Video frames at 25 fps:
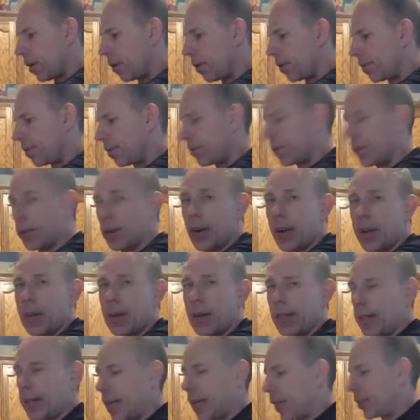Sorry
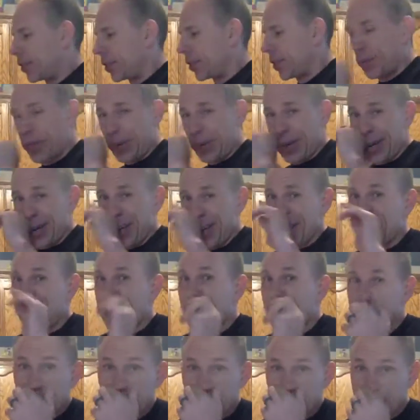about that. I should have put it in the
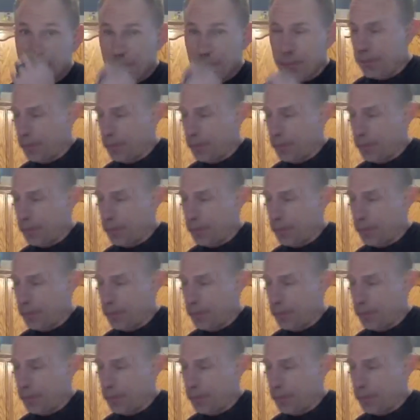first time.